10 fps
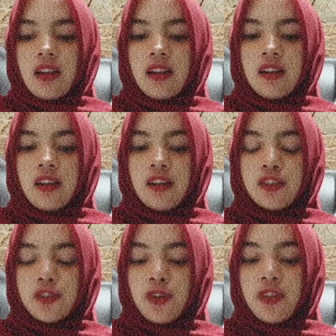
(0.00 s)

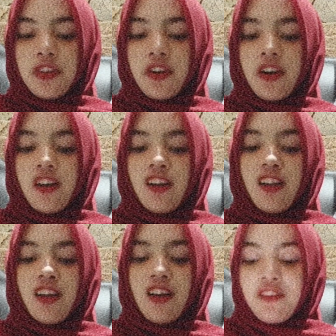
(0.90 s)
Also, there are a
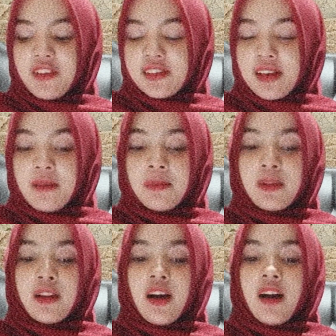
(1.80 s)
lot of
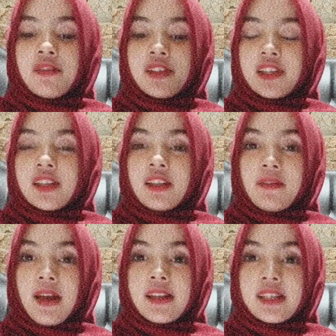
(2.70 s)
example of adjective
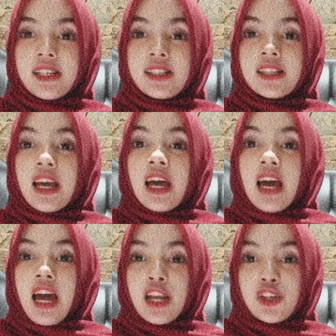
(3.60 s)
endings,
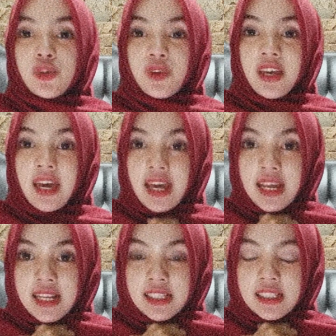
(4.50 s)
and you
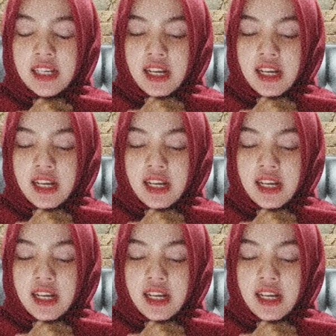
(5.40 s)
can